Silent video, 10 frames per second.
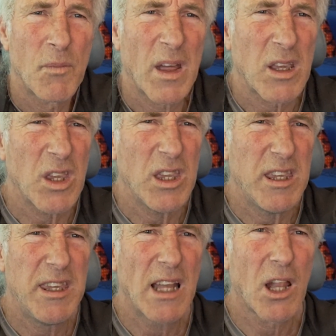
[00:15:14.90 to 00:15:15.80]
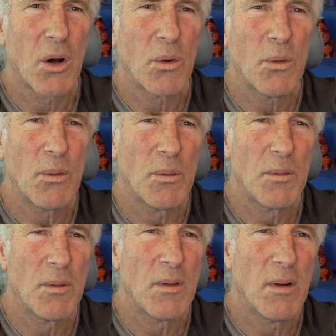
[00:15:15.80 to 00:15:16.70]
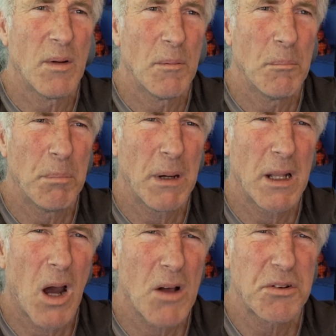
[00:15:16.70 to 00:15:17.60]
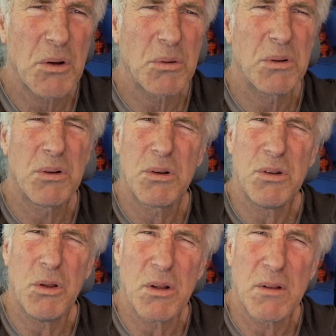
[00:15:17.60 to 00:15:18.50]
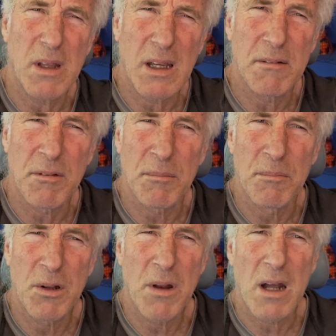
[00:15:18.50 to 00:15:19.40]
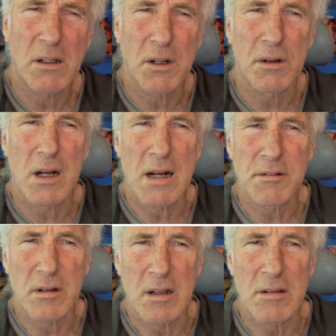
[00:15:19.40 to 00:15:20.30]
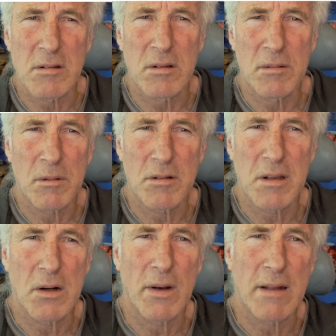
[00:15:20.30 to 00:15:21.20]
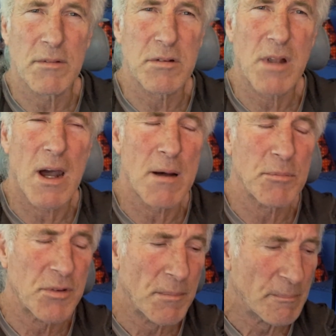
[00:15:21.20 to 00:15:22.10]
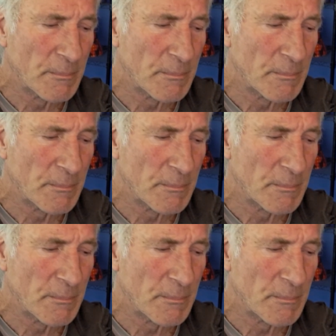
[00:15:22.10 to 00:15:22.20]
like yellow, but also you can think of them, they're not clear consonants because they don't have the stops.